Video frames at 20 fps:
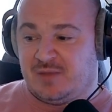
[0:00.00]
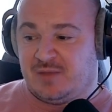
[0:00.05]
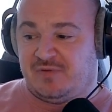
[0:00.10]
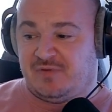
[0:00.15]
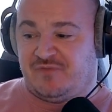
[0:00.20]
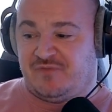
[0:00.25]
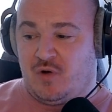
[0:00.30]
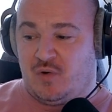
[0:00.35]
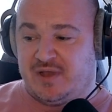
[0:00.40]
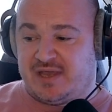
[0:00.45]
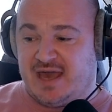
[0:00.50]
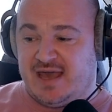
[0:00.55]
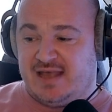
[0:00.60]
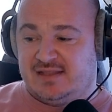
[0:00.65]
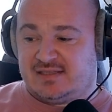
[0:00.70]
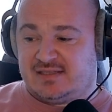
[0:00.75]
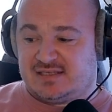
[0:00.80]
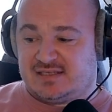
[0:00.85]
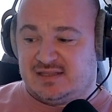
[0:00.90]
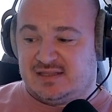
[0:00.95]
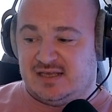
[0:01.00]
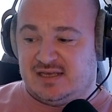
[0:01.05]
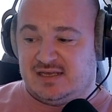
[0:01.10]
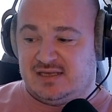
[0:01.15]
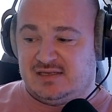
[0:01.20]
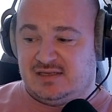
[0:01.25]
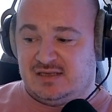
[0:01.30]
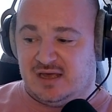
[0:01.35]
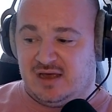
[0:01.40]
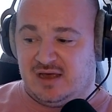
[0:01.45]
Before we get into
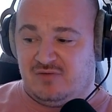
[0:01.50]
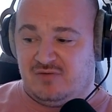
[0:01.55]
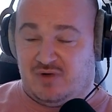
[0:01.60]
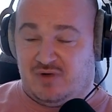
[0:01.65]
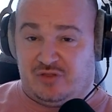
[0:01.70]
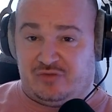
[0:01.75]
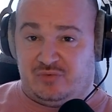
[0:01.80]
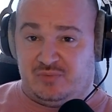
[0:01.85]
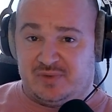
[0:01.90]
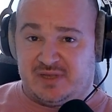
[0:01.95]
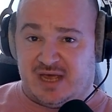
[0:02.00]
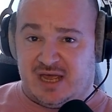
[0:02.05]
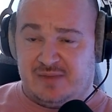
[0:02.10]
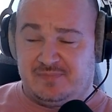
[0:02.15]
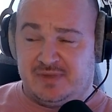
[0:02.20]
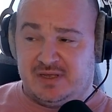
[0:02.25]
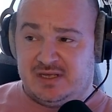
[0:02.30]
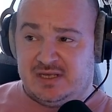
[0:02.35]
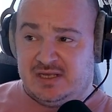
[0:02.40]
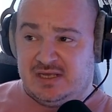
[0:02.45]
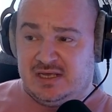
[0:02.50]
the Rotherham game,